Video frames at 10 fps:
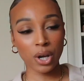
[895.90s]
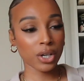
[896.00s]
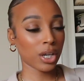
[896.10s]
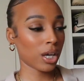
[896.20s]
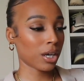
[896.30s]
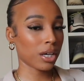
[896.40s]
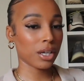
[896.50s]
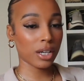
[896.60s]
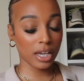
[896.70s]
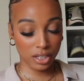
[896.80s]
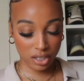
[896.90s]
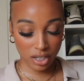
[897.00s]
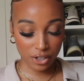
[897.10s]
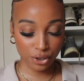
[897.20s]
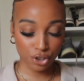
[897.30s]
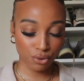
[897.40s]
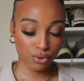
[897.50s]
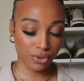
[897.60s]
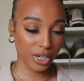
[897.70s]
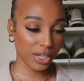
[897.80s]
on uh, like designer
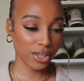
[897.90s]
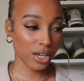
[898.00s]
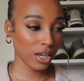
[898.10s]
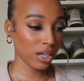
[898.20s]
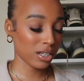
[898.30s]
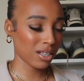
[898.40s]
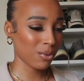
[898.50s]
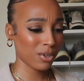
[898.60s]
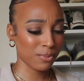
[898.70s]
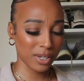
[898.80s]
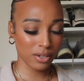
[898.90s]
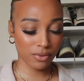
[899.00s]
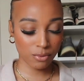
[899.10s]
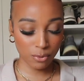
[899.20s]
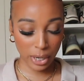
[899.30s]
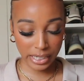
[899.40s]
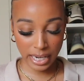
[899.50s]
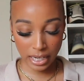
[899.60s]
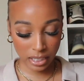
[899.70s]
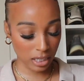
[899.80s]
shoes or anything because that would have been quite
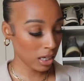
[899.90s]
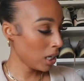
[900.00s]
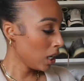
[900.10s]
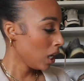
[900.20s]
tacky.